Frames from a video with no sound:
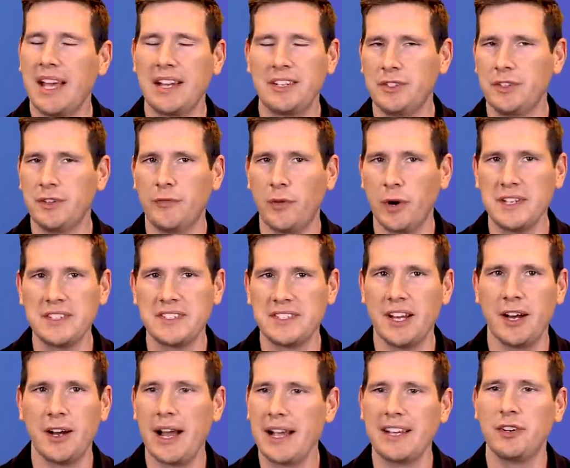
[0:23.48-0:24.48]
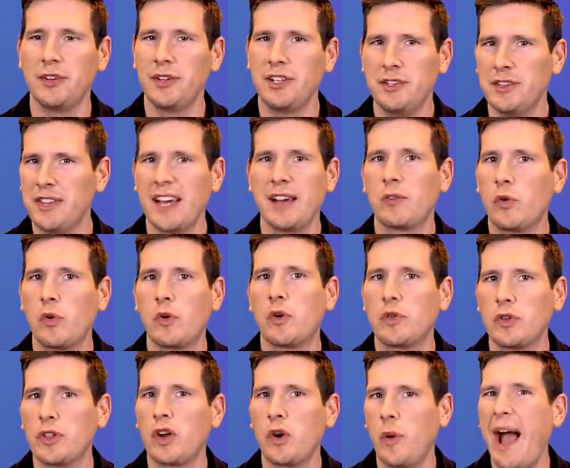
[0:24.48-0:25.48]
Can't do the voice though. I can only do the
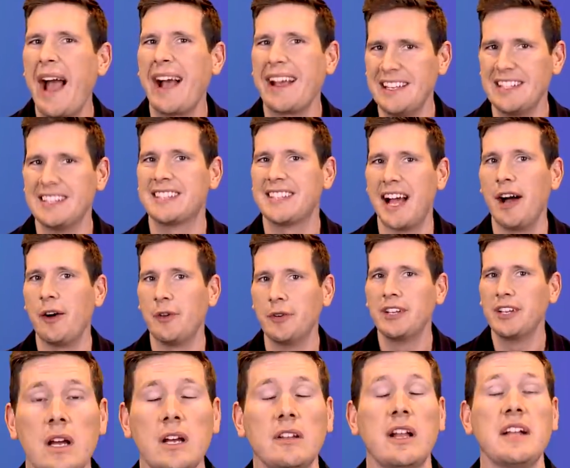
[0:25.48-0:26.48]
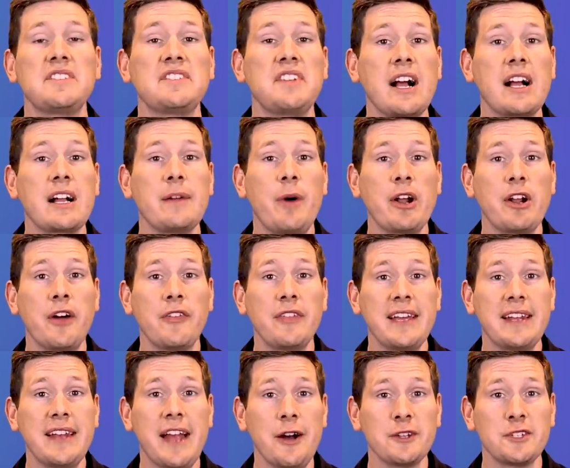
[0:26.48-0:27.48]
the quacking sound. Let's talk about all
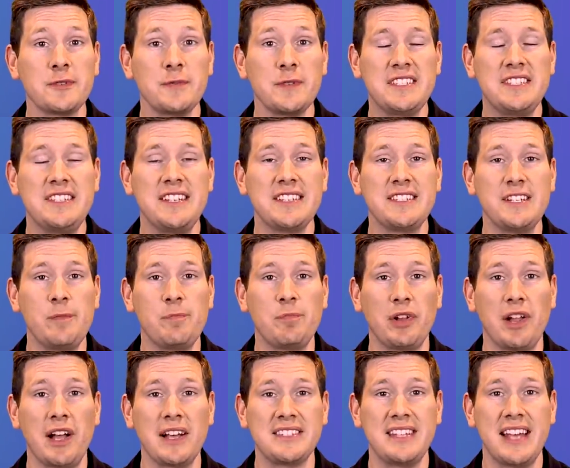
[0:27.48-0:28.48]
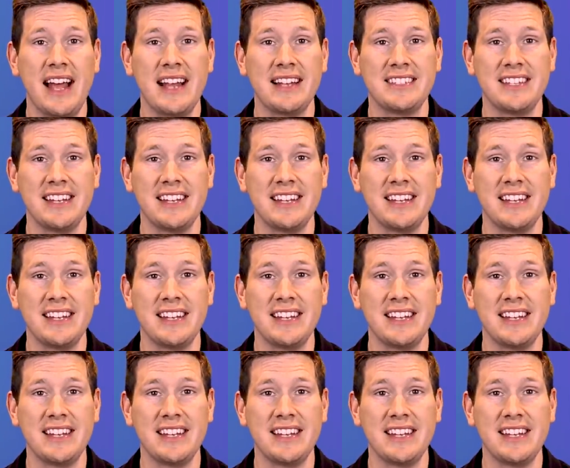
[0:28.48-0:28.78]
the announcements Disney Plus had